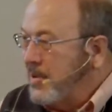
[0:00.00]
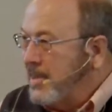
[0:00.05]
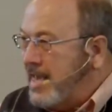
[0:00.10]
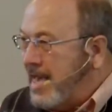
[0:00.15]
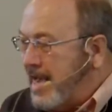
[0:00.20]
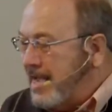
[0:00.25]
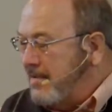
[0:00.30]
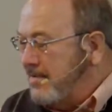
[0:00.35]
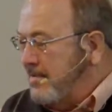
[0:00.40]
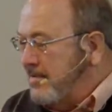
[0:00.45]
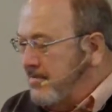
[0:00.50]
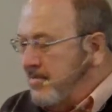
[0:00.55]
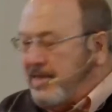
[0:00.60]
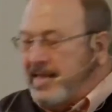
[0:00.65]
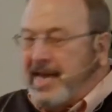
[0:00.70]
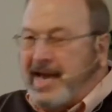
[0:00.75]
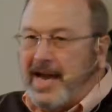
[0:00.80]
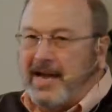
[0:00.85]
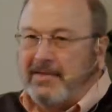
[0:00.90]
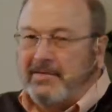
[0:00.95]
we, can't,
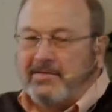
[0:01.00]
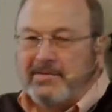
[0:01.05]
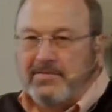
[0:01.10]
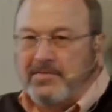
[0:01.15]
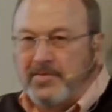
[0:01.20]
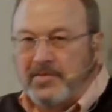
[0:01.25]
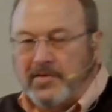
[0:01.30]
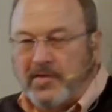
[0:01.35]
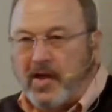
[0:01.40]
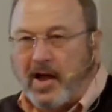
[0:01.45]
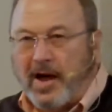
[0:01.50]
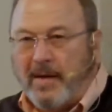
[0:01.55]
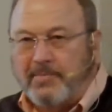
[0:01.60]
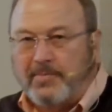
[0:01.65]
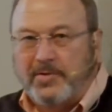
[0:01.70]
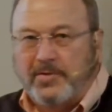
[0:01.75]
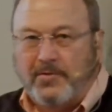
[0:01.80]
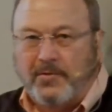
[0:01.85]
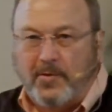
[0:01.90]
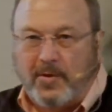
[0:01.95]
we can't
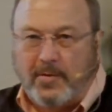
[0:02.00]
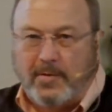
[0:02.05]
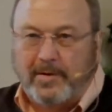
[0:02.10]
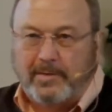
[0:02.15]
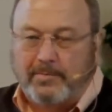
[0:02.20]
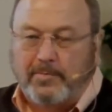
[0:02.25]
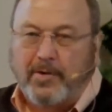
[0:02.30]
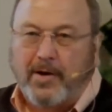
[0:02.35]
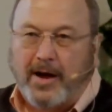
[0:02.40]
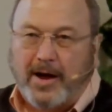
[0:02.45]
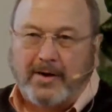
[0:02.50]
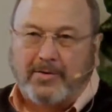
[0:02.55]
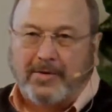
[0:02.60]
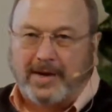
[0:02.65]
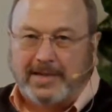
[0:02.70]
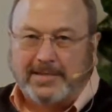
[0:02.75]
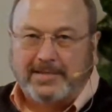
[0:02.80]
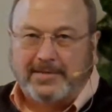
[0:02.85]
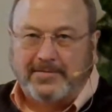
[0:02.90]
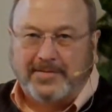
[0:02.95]
stop the forward
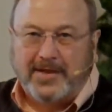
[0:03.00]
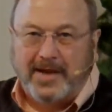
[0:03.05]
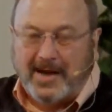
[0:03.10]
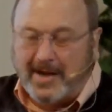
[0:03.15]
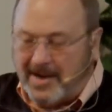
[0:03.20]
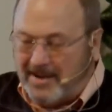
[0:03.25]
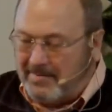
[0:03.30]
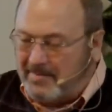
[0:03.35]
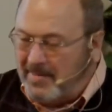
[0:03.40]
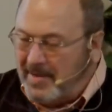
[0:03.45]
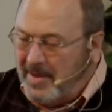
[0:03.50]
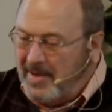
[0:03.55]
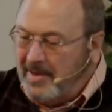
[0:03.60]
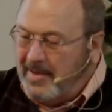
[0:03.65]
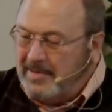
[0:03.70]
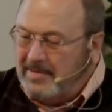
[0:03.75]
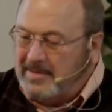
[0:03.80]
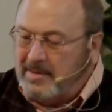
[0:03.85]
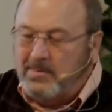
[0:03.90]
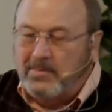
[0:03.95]
progress of time.
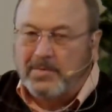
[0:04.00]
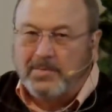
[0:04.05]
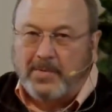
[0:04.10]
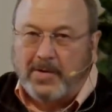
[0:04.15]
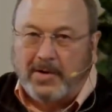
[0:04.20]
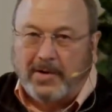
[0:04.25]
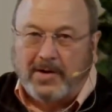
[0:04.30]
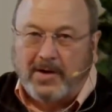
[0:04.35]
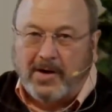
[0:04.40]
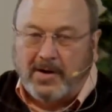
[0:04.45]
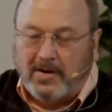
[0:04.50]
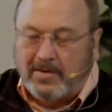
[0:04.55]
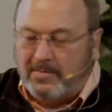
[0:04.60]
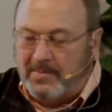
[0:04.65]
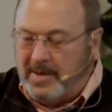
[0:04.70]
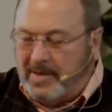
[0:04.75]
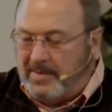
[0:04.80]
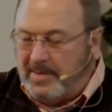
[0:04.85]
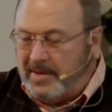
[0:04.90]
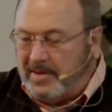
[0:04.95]
Some would
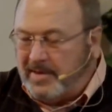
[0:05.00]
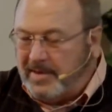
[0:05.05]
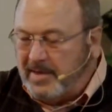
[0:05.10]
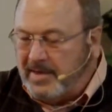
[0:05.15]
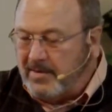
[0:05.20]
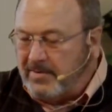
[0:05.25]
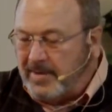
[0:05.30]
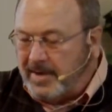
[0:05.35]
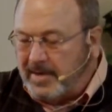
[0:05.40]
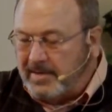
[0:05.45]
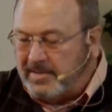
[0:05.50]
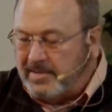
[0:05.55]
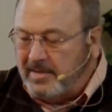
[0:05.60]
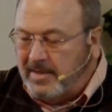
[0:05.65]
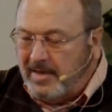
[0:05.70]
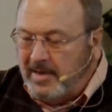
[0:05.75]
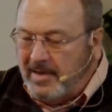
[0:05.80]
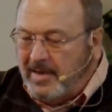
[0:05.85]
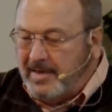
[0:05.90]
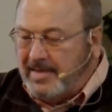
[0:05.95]
call maybe a
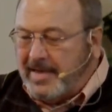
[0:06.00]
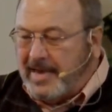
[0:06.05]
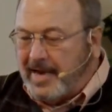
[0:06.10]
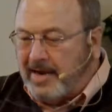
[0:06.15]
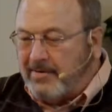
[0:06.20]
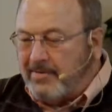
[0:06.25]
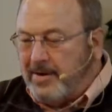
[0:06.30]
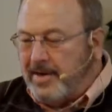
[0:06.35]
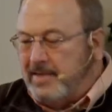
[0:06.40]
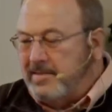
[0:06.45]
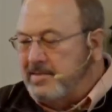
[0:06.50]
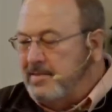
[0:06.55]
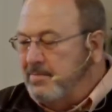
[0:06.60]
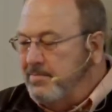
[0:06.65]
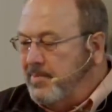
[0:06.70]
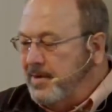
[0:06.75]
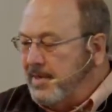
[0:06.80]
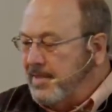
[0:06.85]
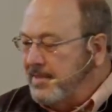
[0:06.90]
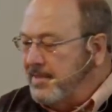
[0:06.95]
digress,
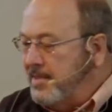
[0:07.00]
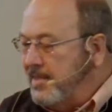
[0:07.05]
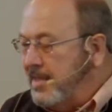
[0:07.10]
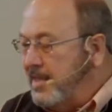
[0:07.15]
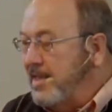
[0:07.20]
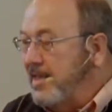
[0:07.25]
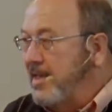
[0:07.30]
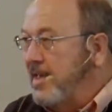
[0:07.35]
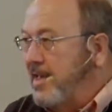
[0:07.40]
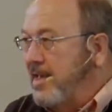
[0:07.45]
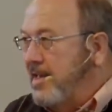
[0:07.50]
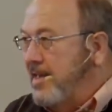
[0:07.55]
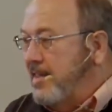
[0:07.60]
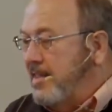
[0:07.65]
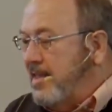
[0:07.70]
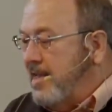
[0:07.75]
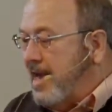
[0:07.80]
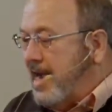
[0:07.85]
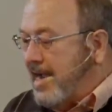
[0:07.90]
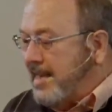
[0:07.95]
digress, but the,
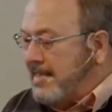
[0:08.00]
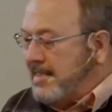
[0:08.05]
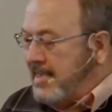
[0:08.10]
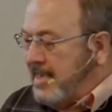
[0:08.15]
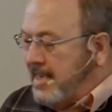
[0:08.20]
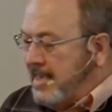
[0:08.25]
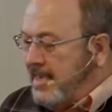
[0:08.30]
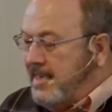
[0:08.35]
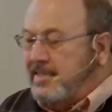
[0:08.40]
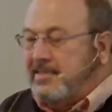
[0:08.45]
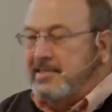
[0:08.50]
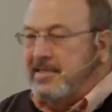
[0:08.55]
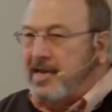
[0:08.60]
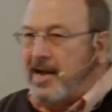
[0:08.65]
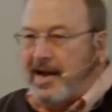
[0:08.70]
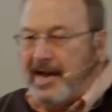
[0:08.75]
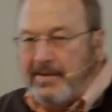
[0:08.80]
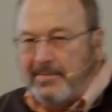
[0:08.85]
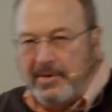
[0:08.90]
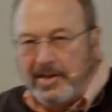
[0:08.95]
the idea is
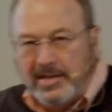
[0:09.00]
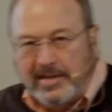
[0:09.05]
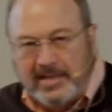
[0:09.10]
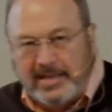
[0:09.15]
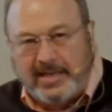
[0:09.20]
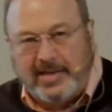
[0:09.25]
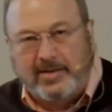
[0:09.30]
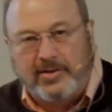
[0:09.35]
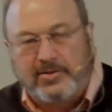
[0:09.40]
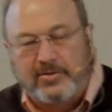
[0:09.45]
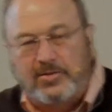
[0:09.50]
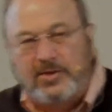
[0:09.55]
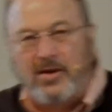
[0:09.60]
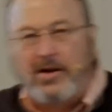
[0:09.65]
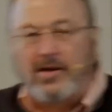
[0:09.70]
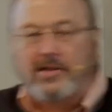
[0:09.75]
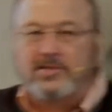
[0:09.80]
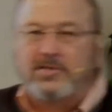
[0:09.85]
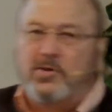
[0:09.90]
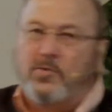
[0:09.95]
time continues
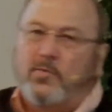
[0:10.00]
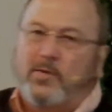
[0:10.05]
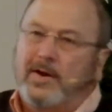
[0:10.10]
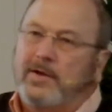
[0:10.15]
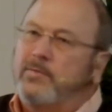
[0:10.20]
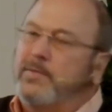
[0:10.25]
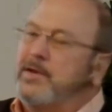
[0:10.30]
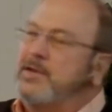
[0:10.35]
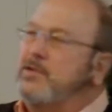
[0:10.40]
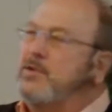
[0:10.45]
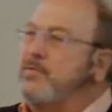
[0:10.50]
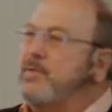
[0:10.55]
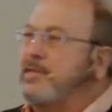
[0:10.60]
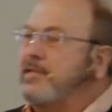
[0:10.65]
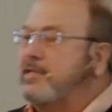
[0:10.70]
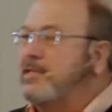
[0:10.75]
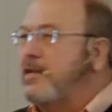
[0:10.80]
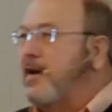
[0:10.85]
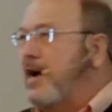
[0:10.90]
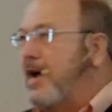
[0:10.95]
on. So, what do we do
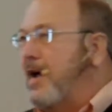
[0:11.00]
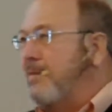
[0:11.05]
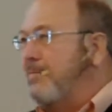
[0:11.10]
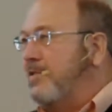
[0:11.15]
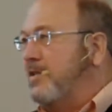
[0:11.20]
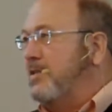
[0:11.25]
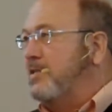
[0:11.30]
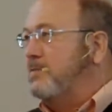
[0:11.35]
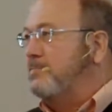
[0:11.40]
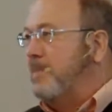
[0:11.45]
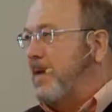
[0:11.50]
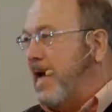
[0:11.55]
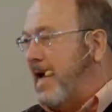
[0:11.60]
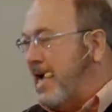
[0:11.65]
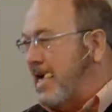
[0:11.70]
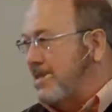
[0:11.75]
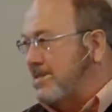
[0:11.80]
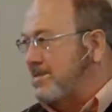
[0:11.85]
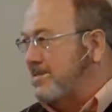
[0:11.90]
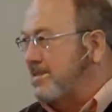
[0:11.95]
with the time that is
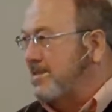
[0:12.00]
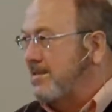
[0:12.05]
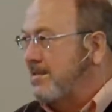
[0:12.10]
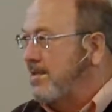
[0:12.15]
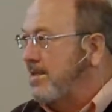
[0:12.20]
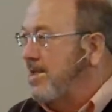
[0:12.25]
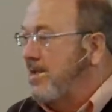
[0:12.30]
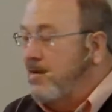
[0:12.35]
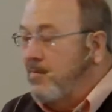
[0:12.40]
past?